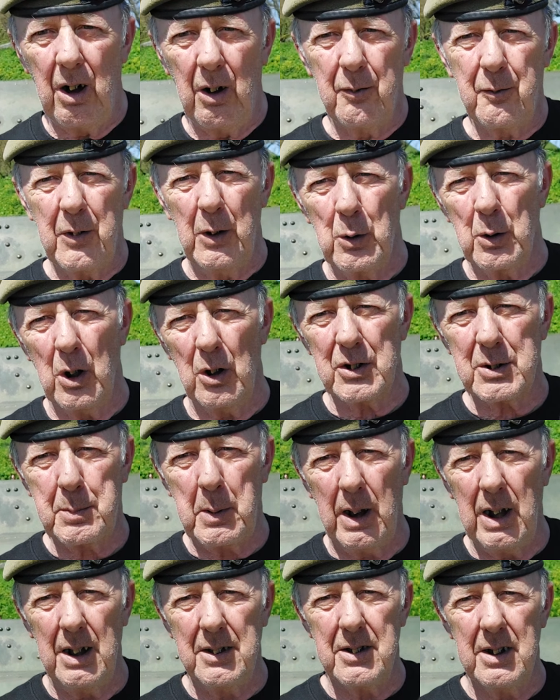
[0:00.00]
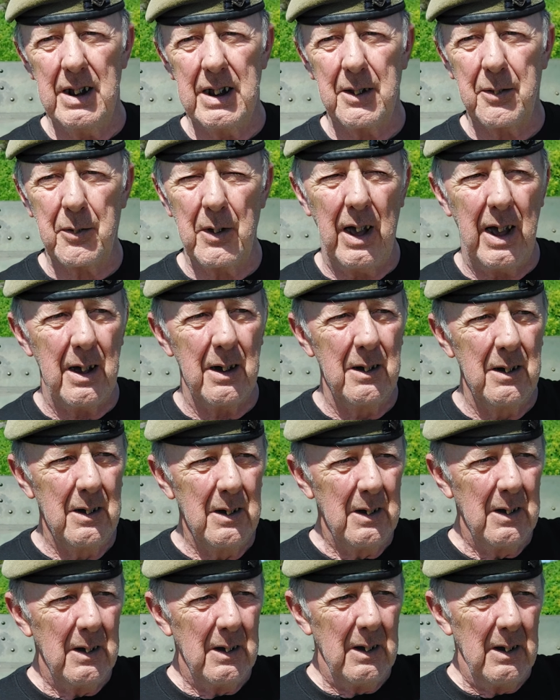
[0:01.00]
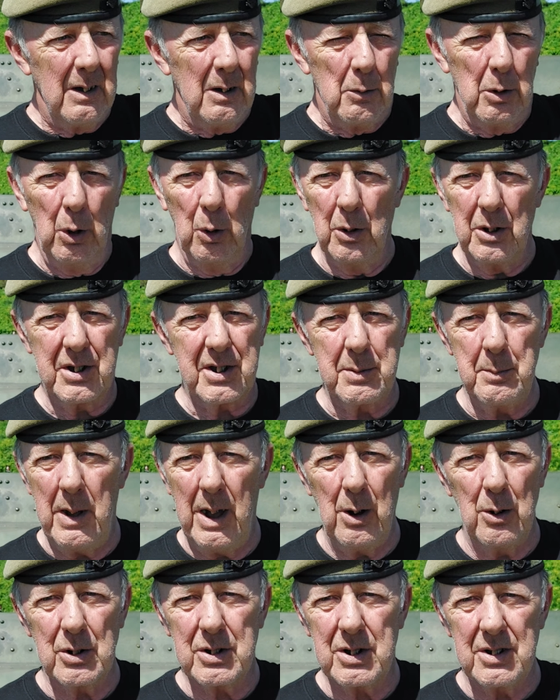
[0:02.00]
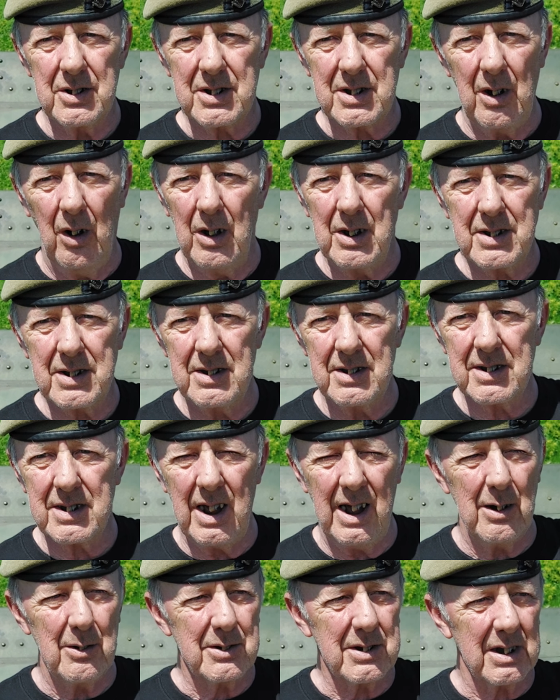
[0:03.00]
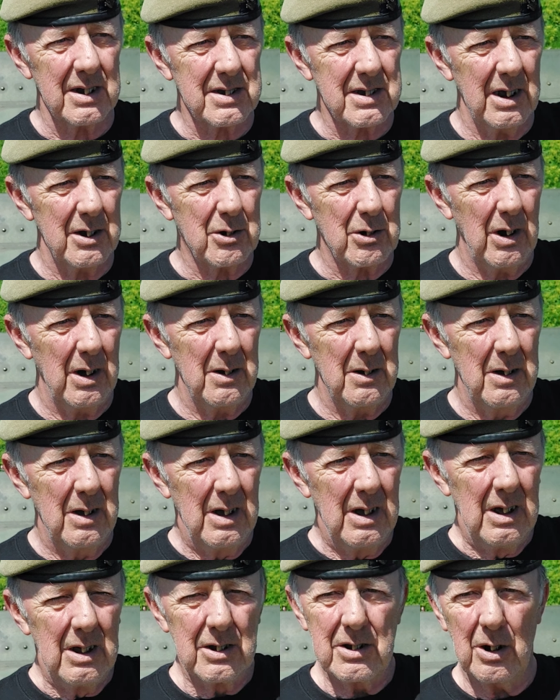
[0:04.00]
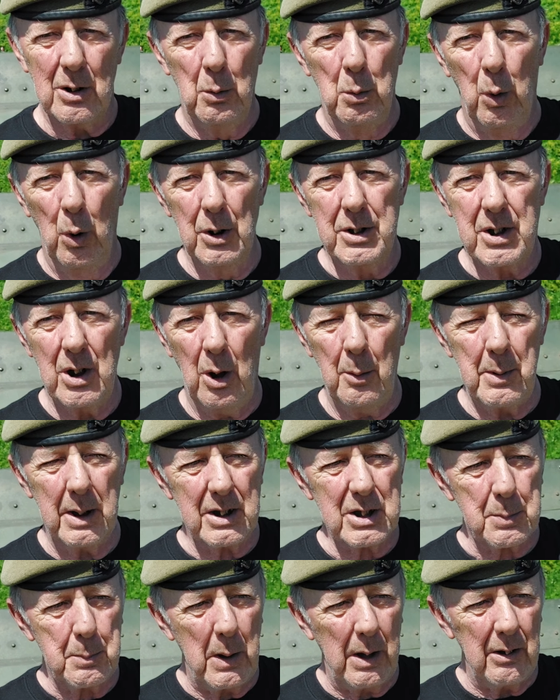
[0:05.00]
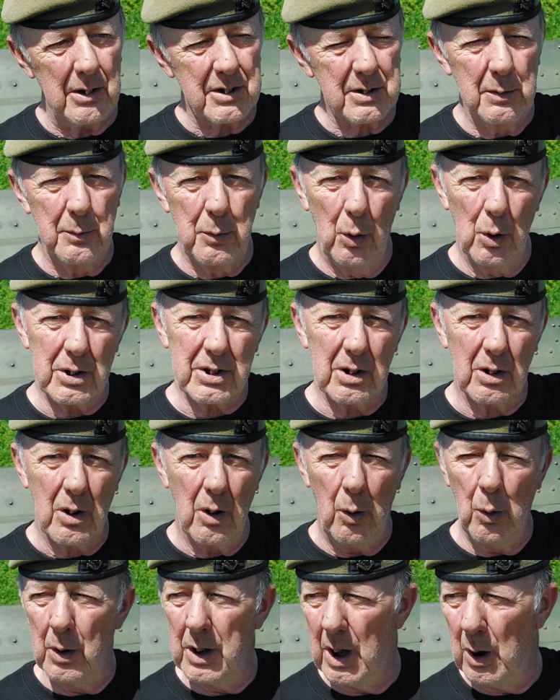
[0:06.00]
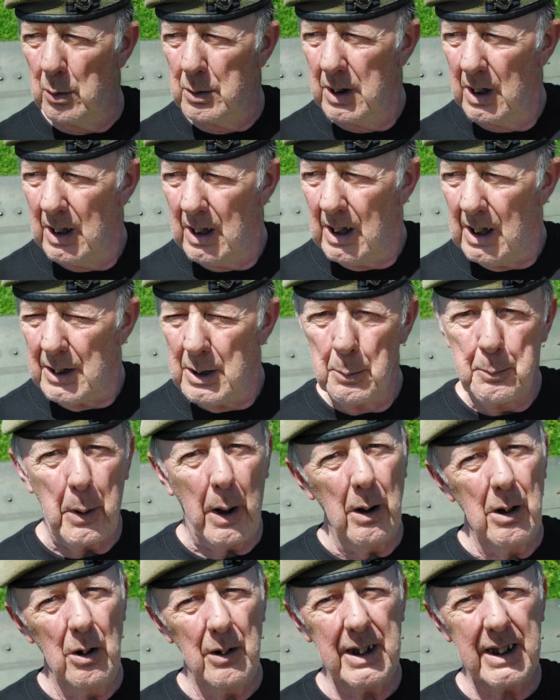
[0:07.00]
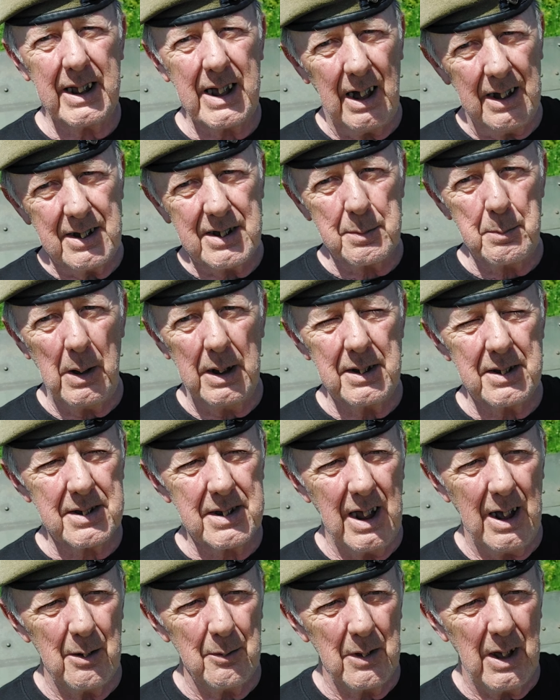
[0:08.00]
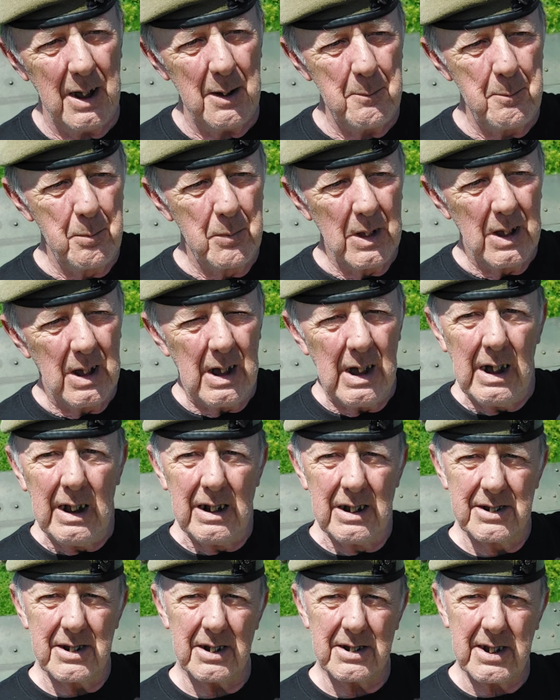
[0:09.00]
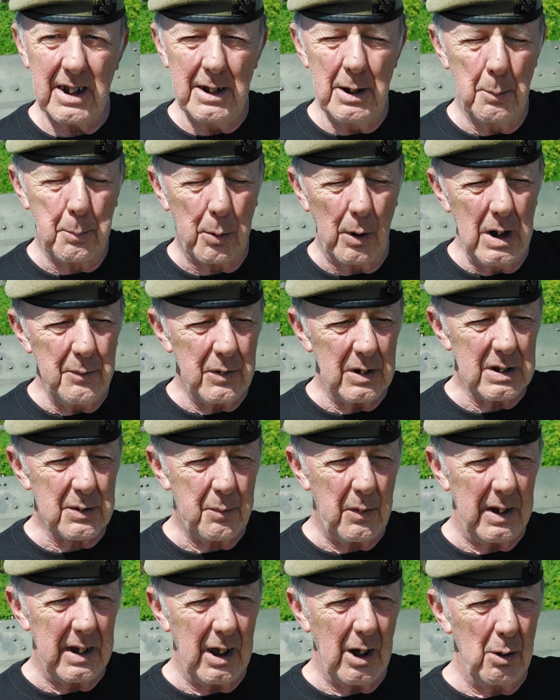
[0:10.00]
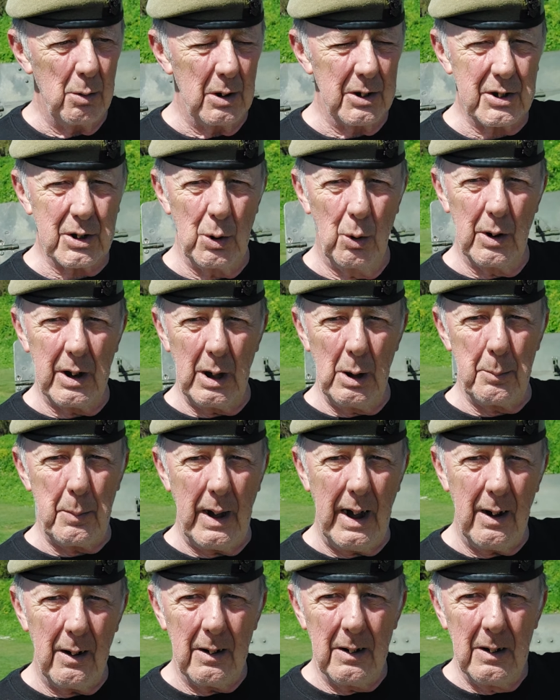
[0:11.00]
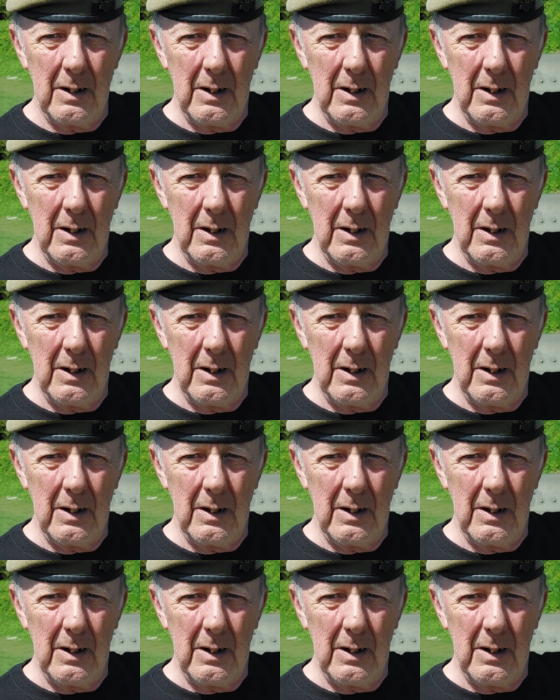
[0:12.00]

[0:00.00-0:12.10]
a field hospital underneath there with all the smells and sights and sounds, etc. It's like a wartime experience. You've also got all the old Napoleonic casemates down there. As I said in the previous video, I was talking about